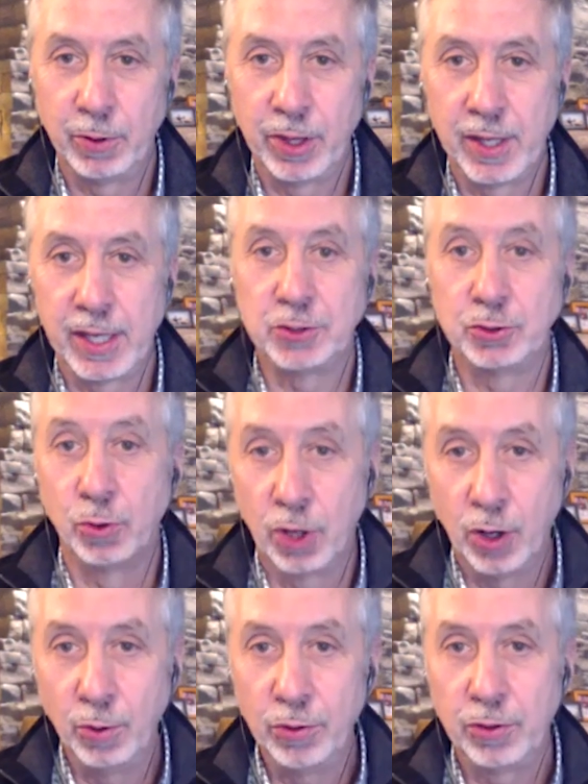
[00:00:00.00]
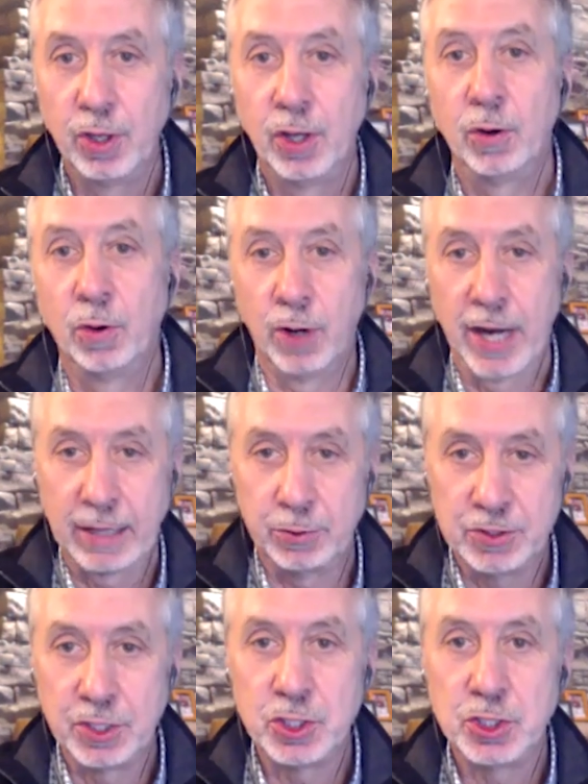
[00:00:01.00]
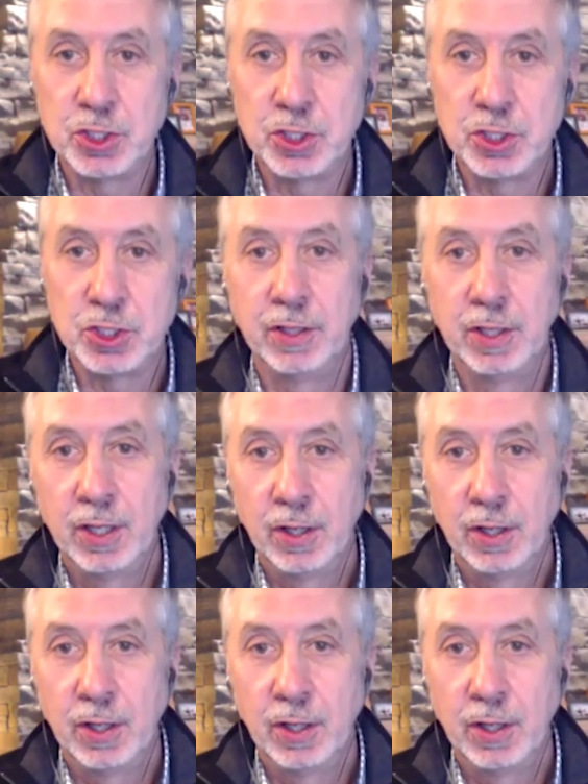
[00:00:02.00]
Whether that's growth or acquisition,